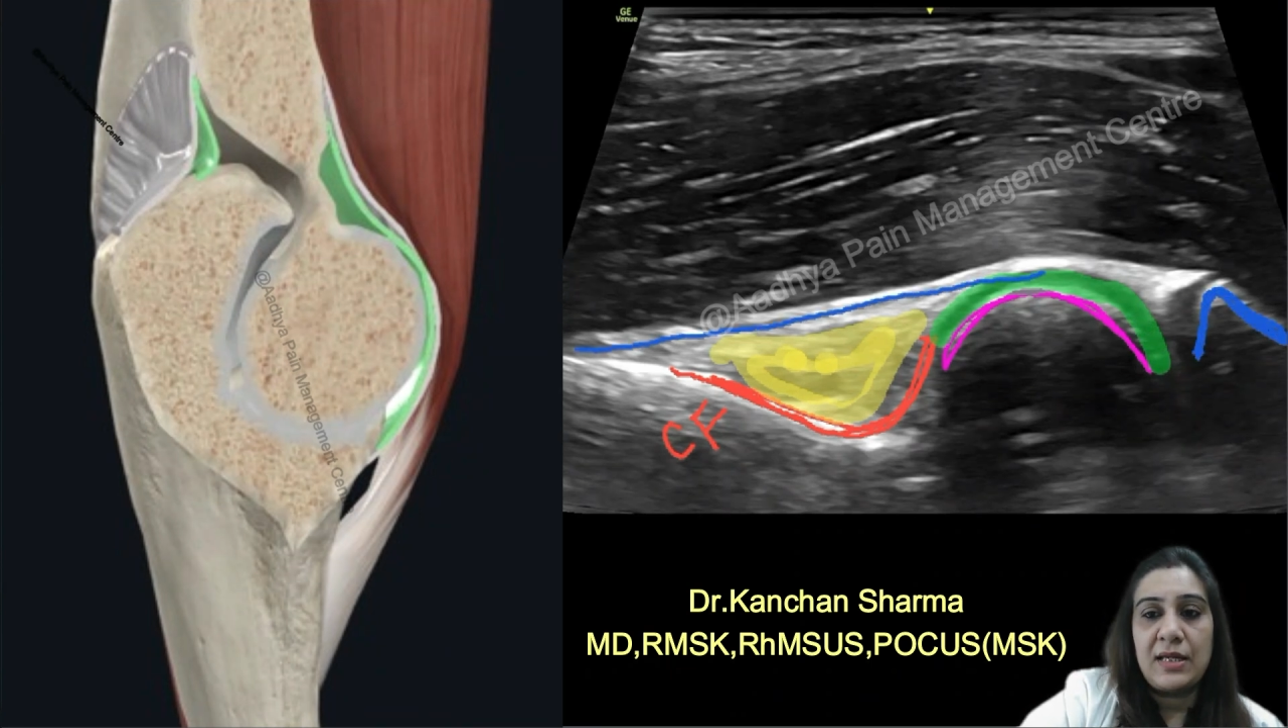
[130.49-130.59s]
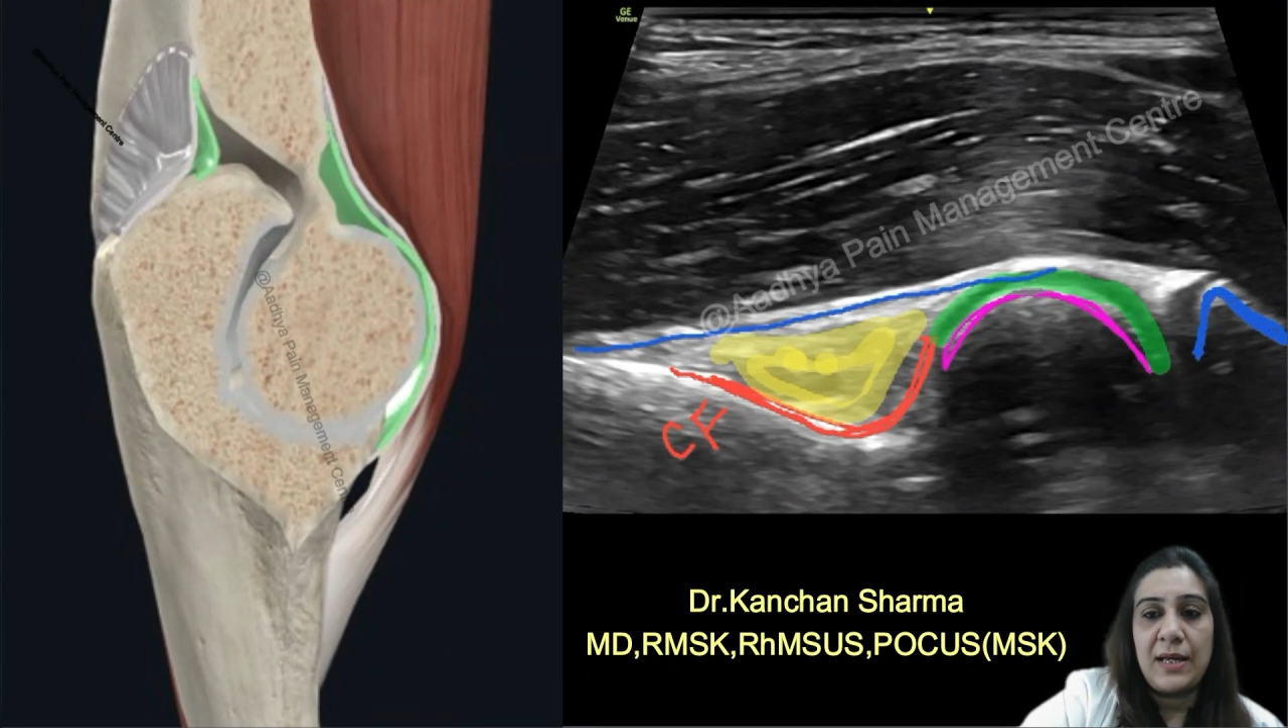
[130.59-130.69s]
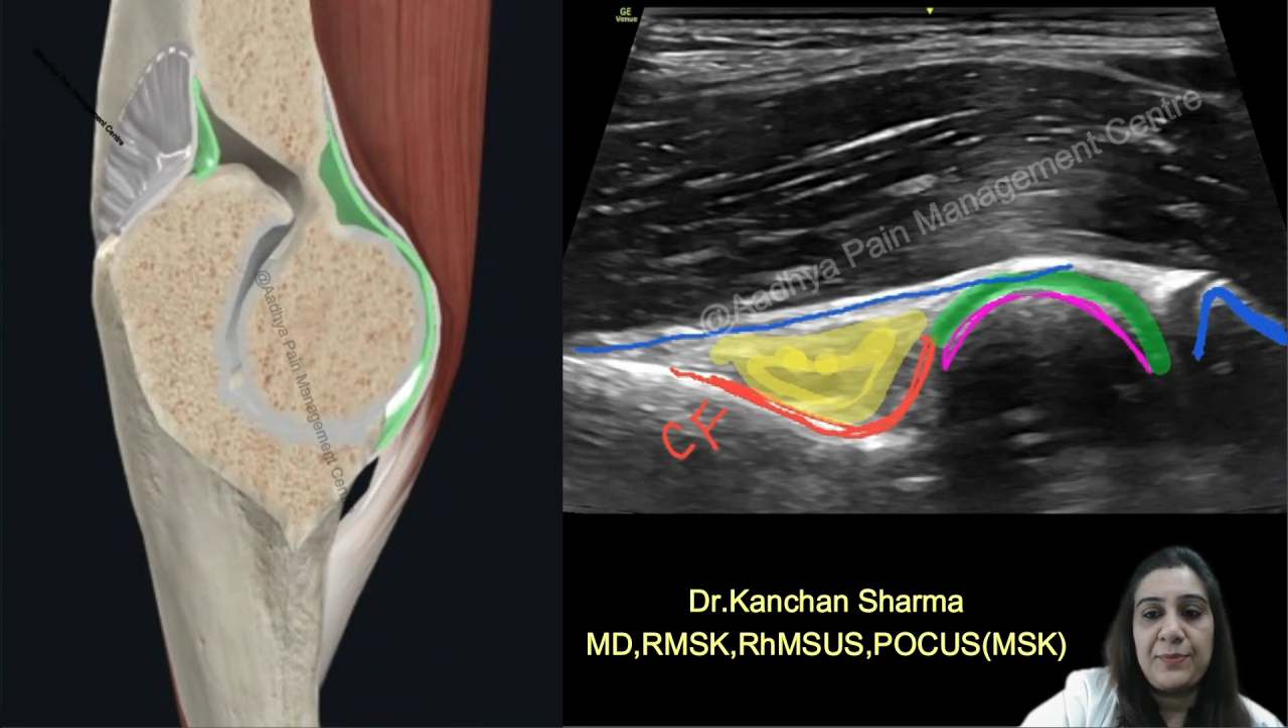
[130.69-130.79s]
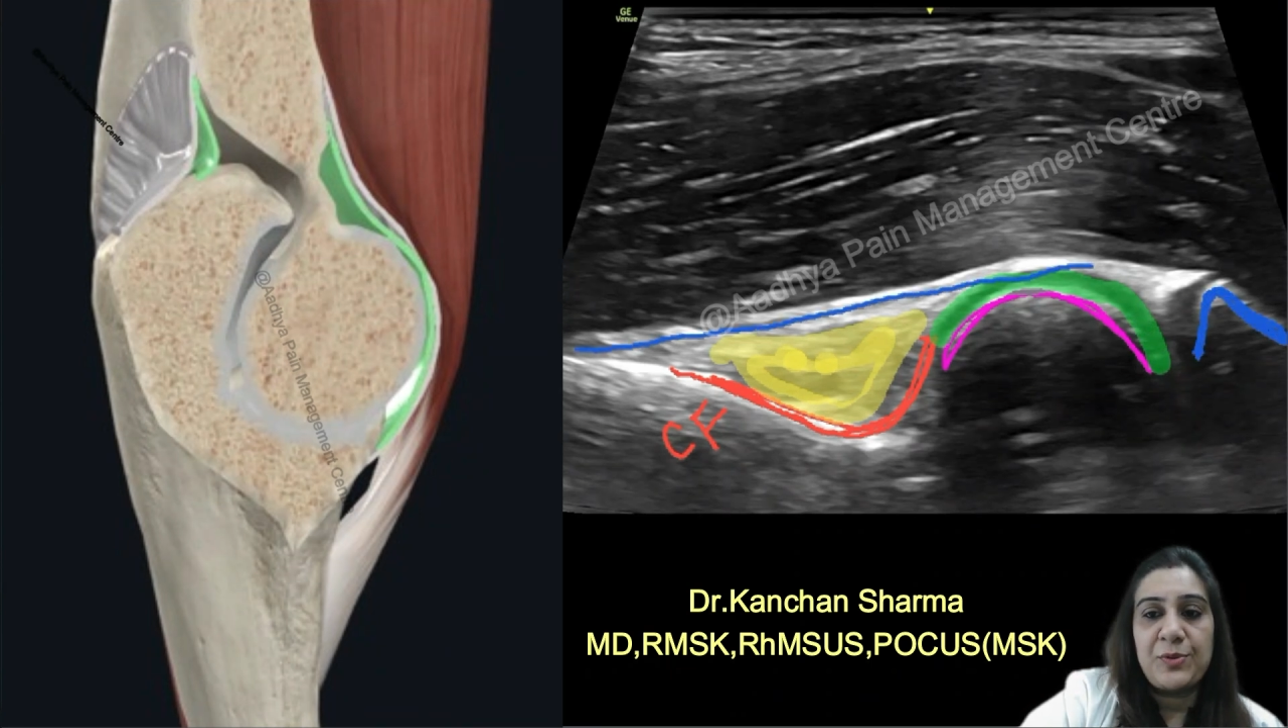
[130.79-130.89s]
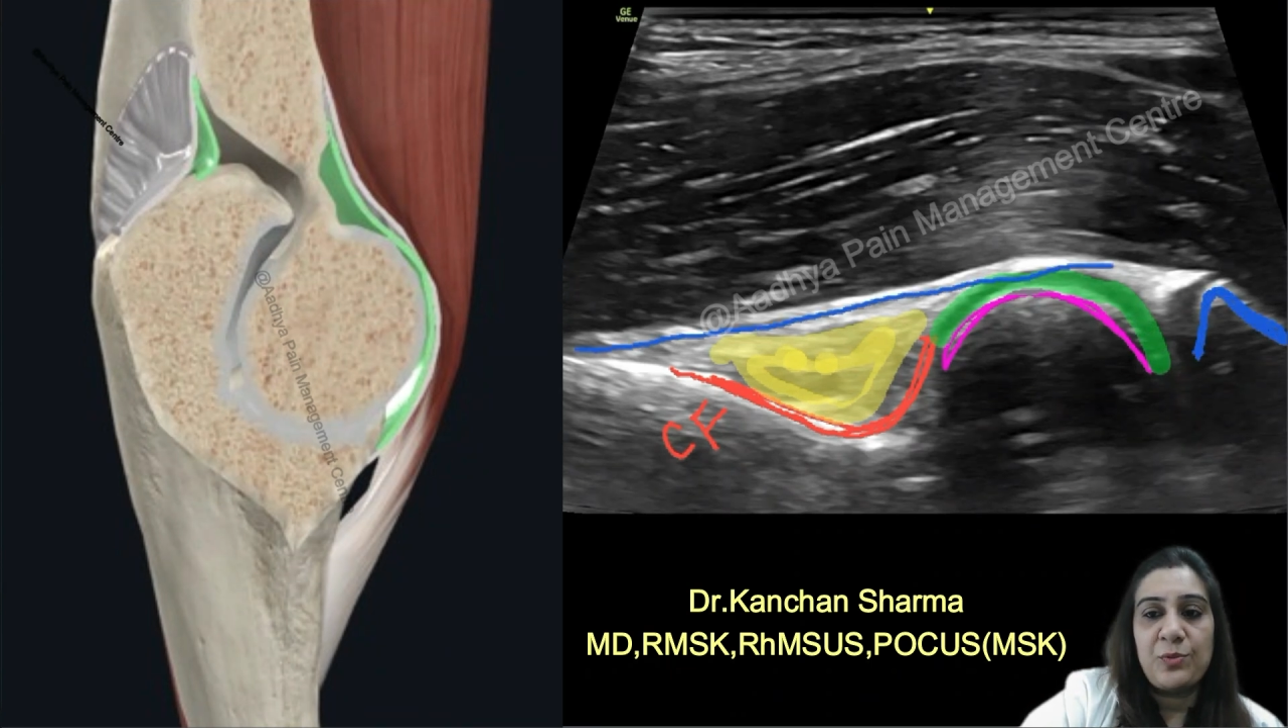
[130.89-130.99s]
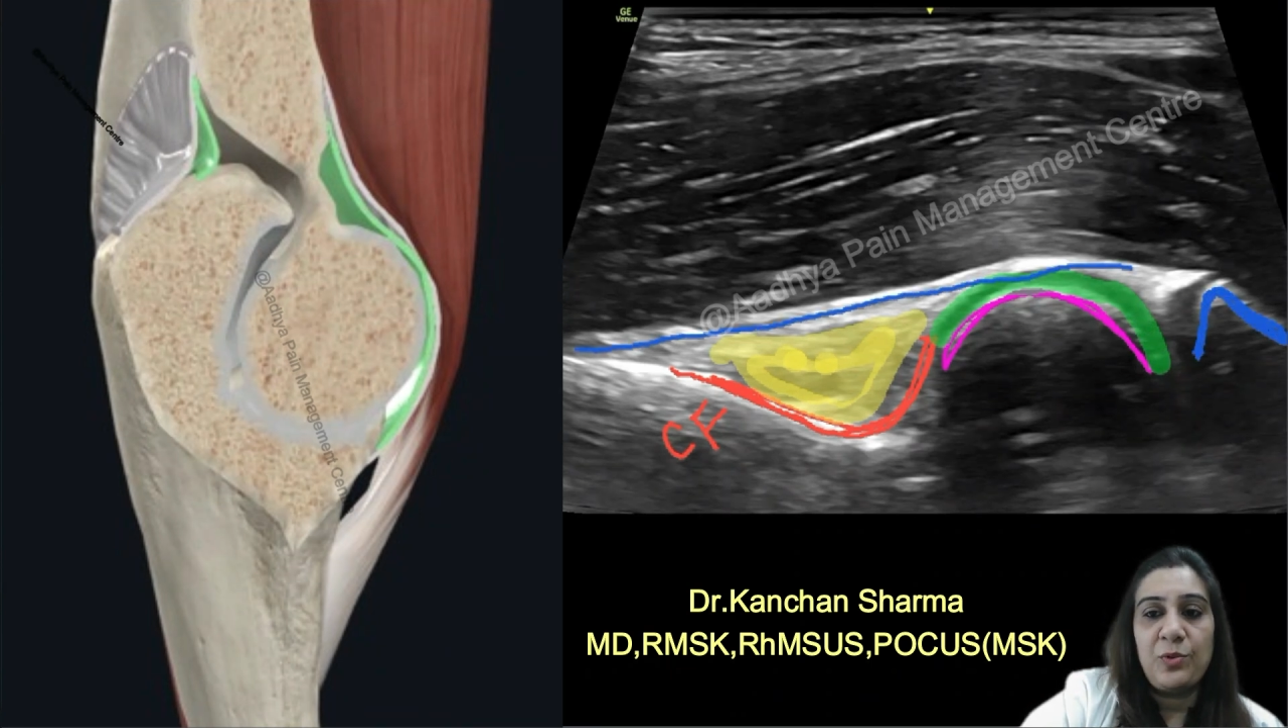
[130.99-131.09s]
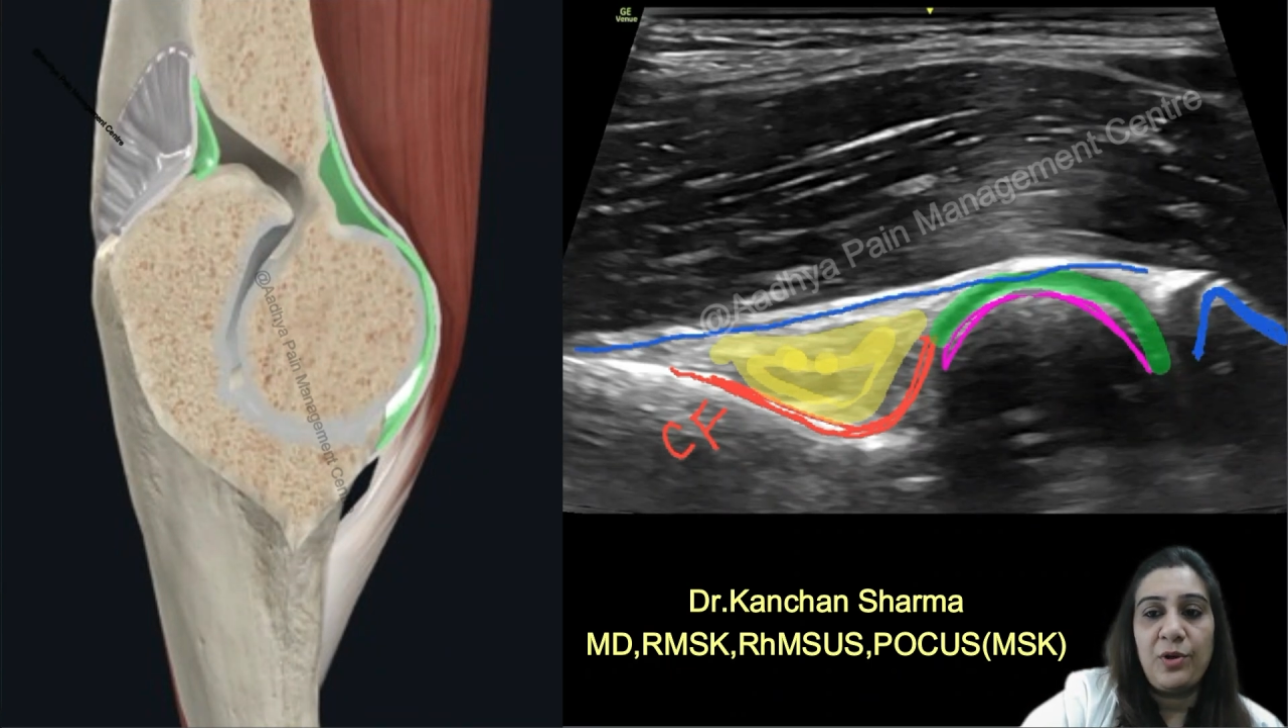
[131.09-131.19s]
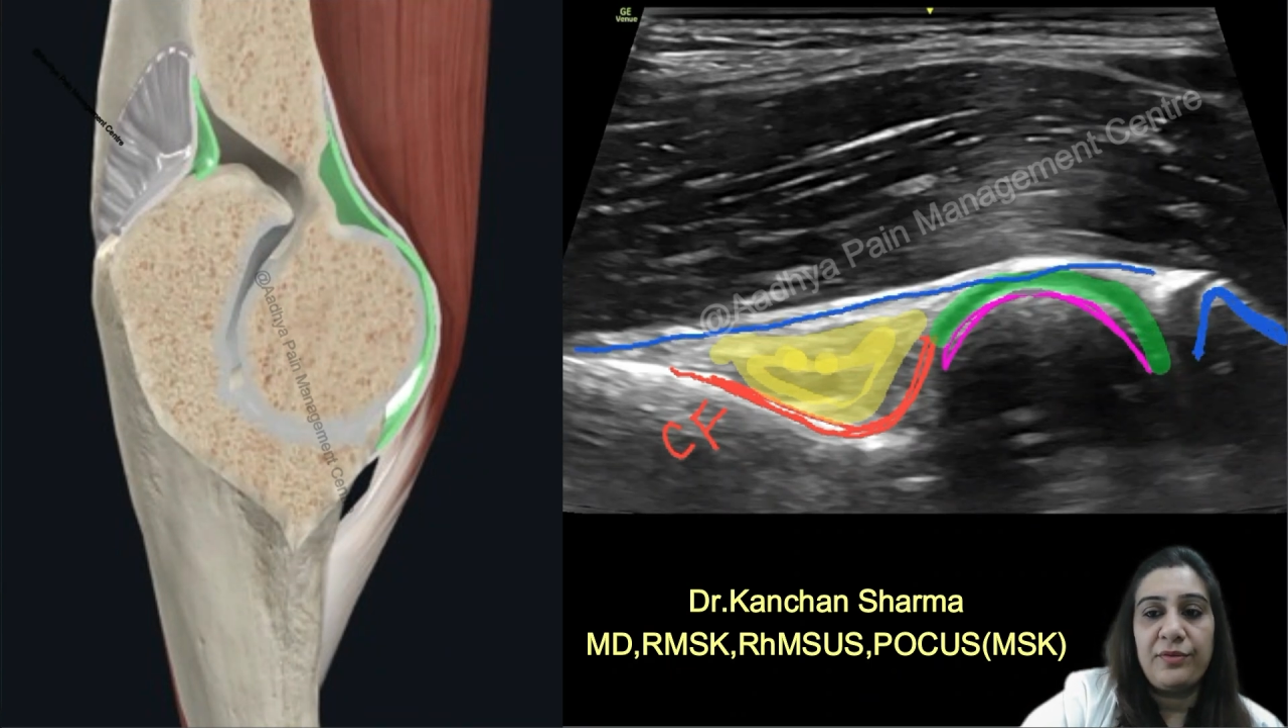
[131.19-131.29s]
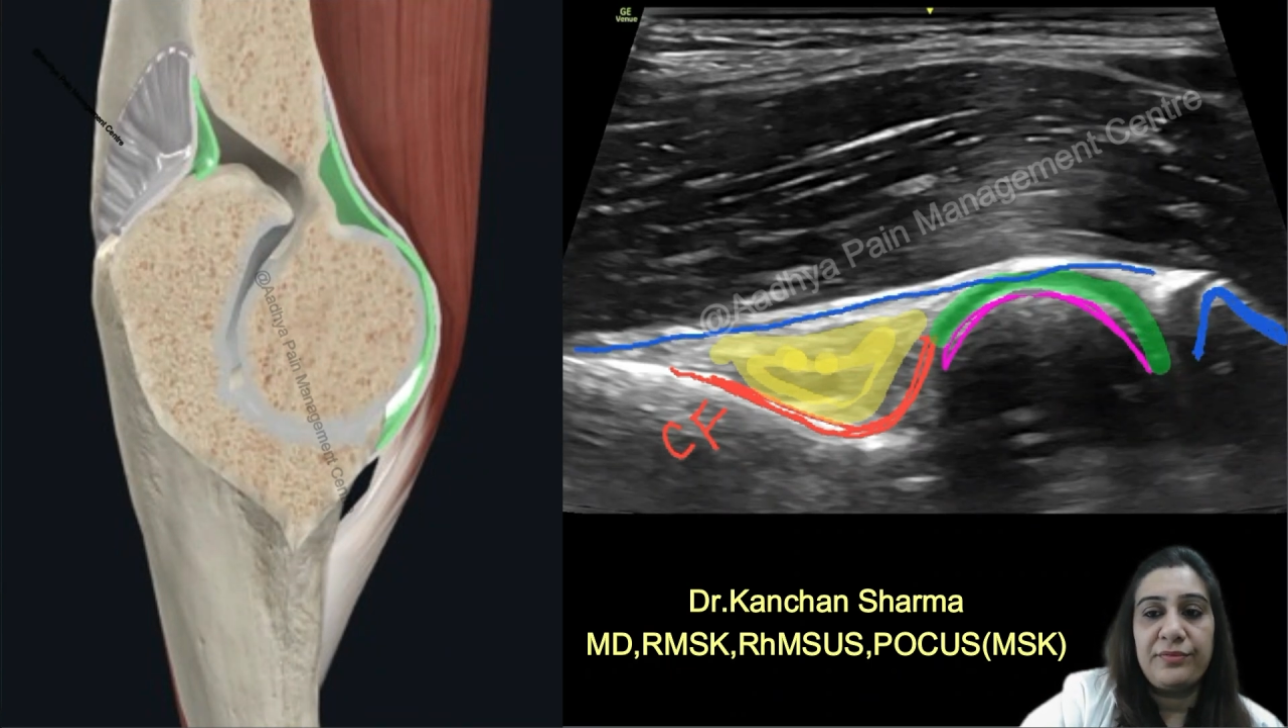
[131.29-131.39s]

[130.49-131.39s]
capsule of